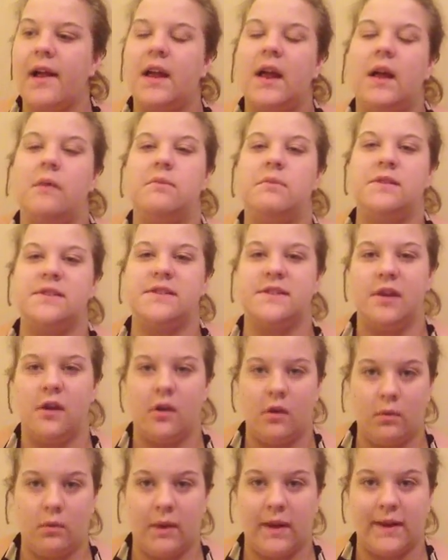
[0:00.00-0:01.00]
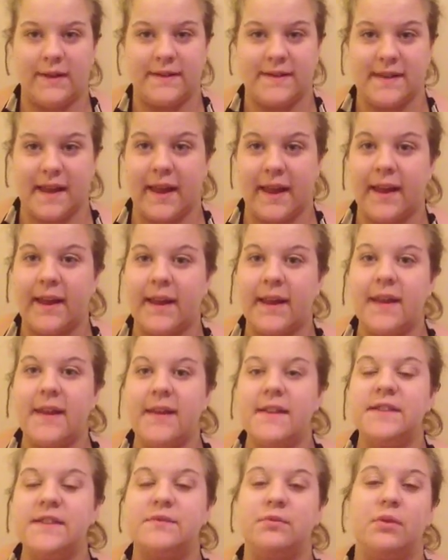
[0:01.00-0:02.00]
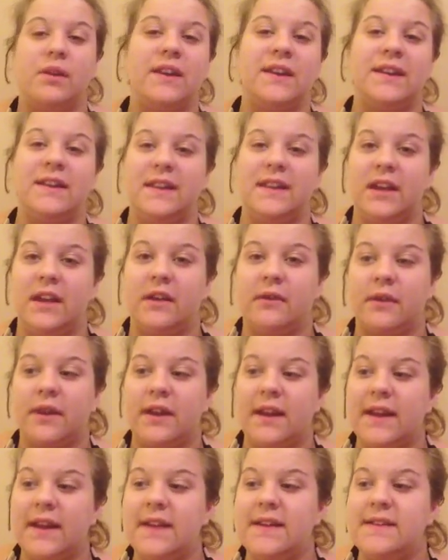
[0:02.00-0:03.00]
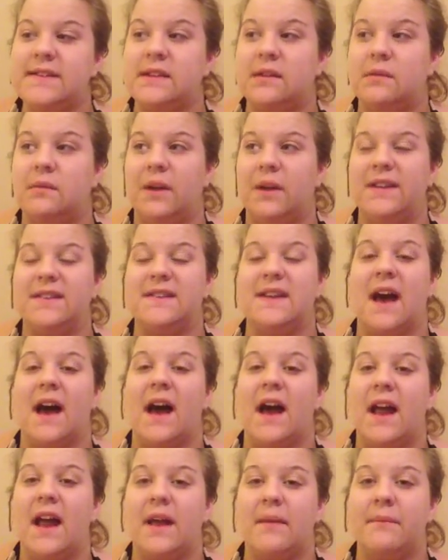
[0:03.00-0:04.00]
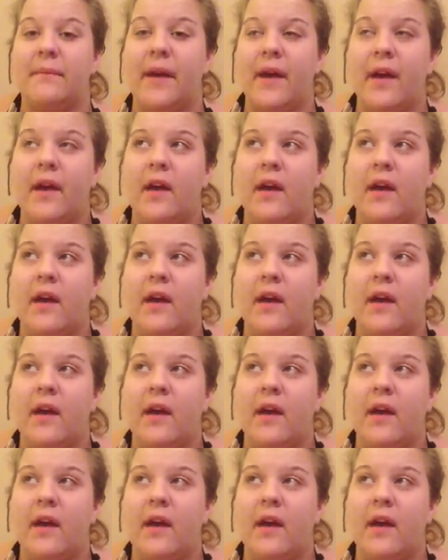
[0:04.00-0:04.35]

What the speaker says: help us know what day it is, what year it is, and what time